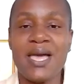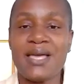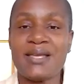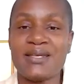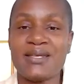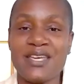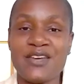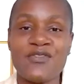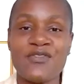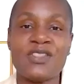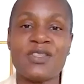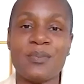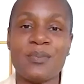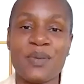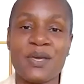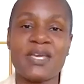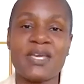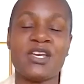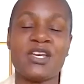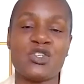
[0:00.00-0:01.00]
and given the
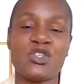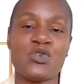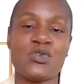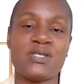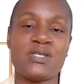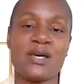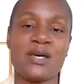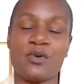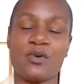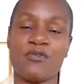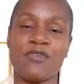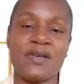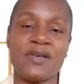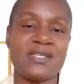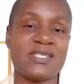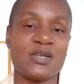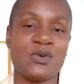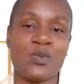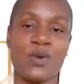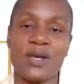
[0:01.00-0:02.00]
big issues that we're
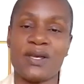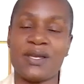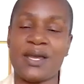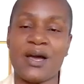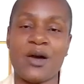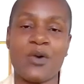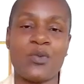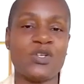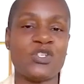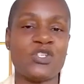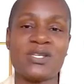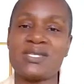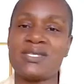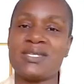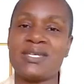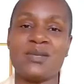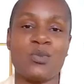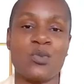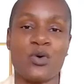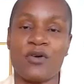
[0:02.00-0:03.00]
facing right now, we just
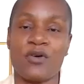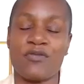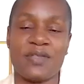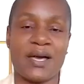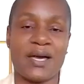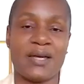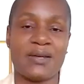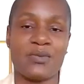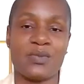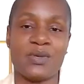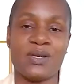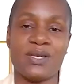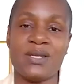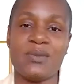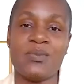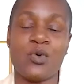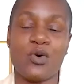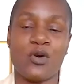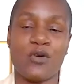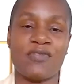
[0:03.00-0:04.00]
need more of that. We
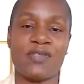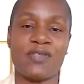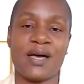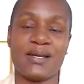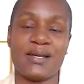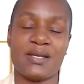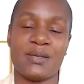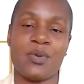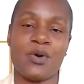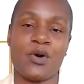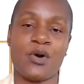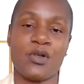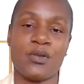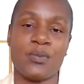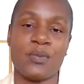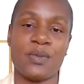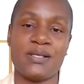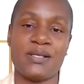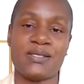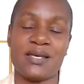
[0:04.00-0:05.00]
need more of that in
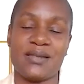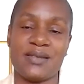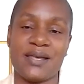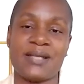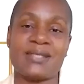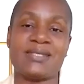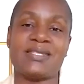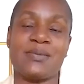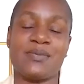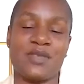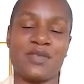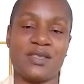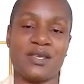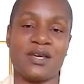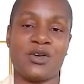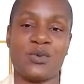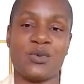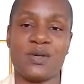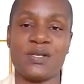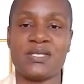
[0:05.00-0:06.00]
Parliament, and that's something
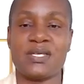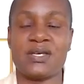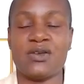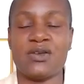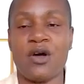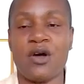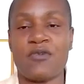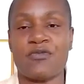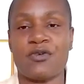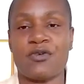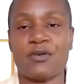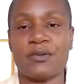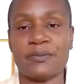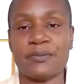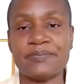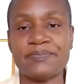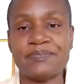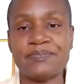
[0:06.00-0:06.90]
that Greens can offer.